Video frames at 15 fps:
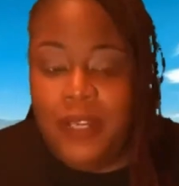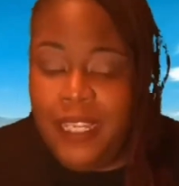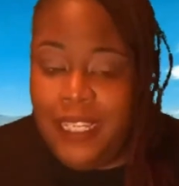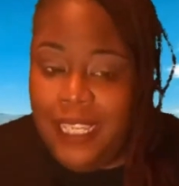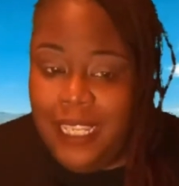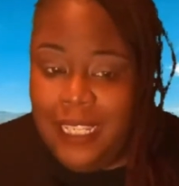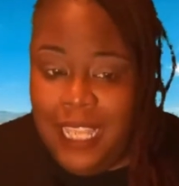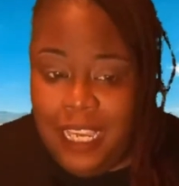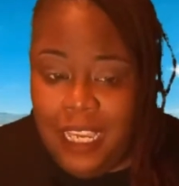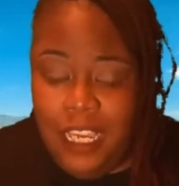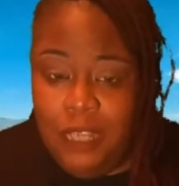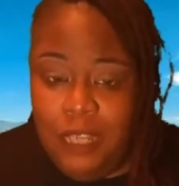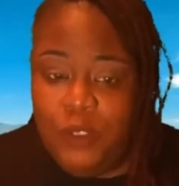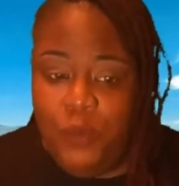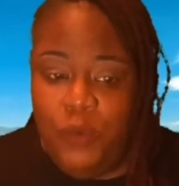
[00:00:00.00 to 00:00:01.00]
But again, that
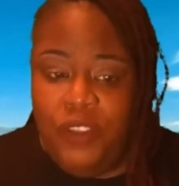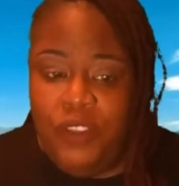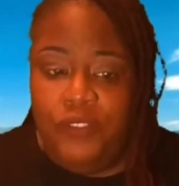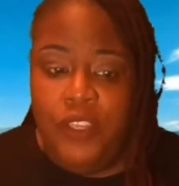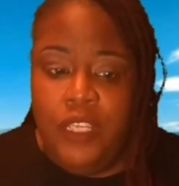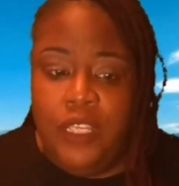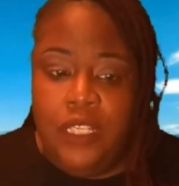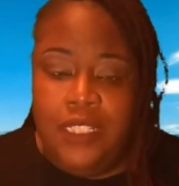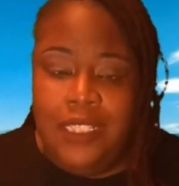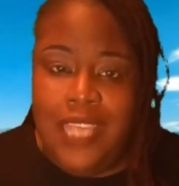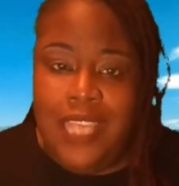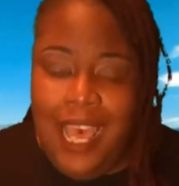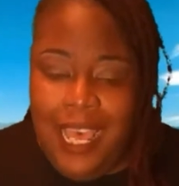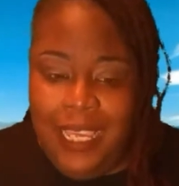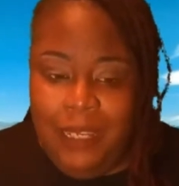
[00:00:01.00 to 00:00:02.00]
comes with
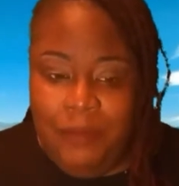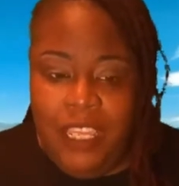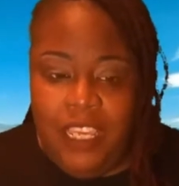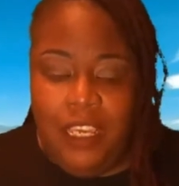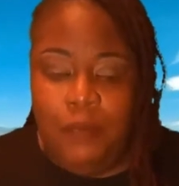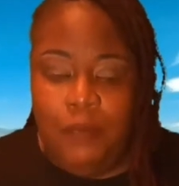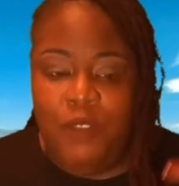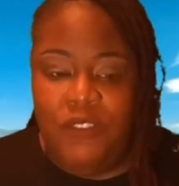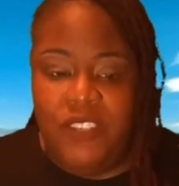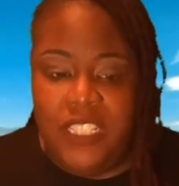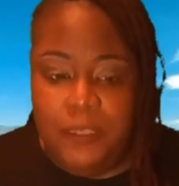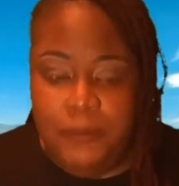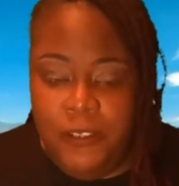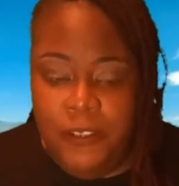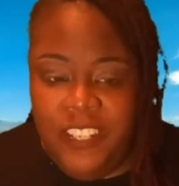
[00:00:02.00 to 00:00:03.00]
time, that comes with
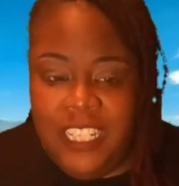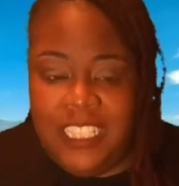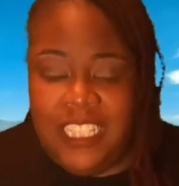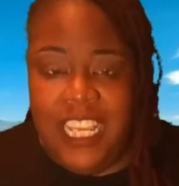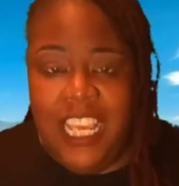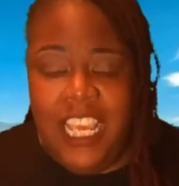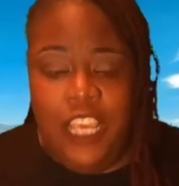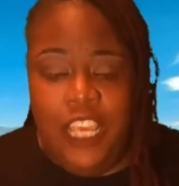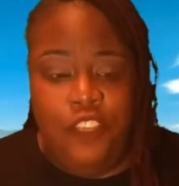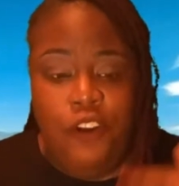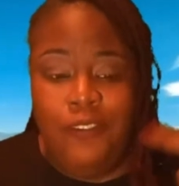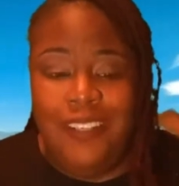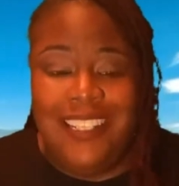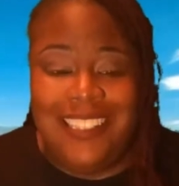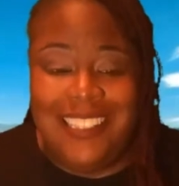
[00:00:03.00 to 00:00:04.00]
experience, and you
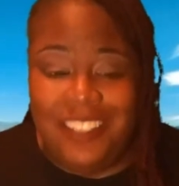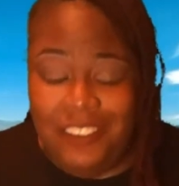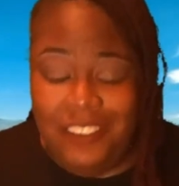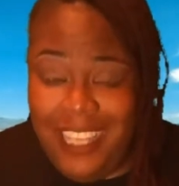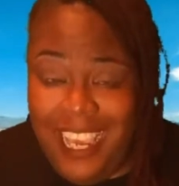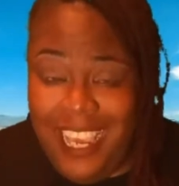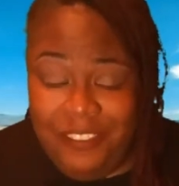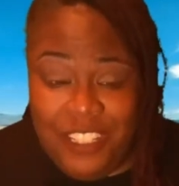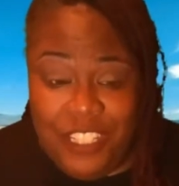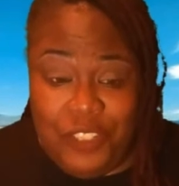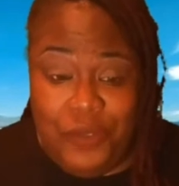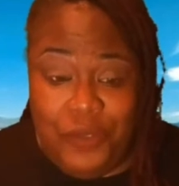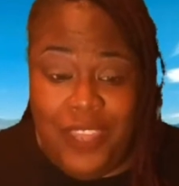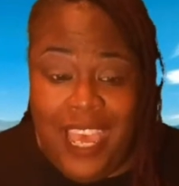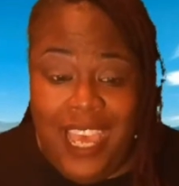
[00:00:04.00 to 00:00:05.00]
don't necessarily have to
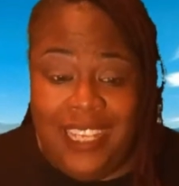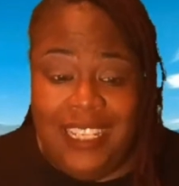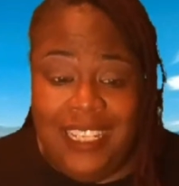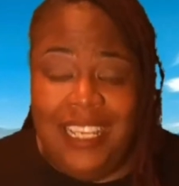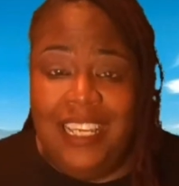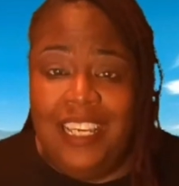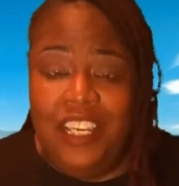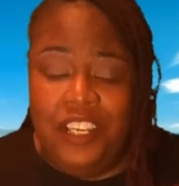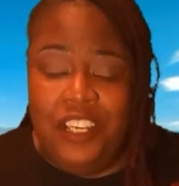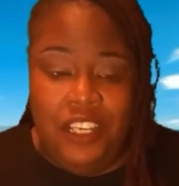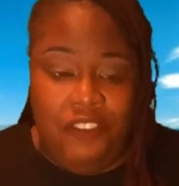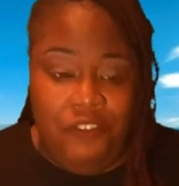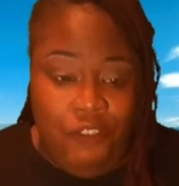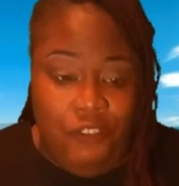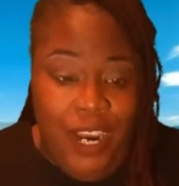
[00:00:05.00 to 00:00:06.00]
do that
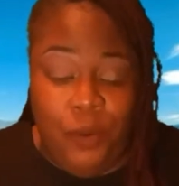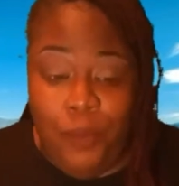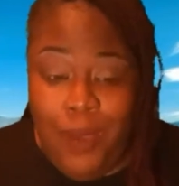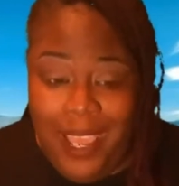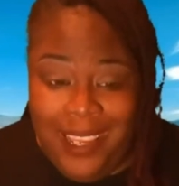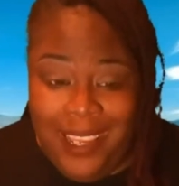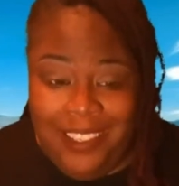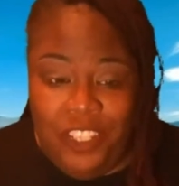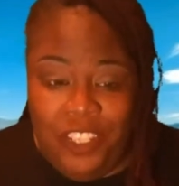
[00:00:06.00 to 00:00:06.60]
right away.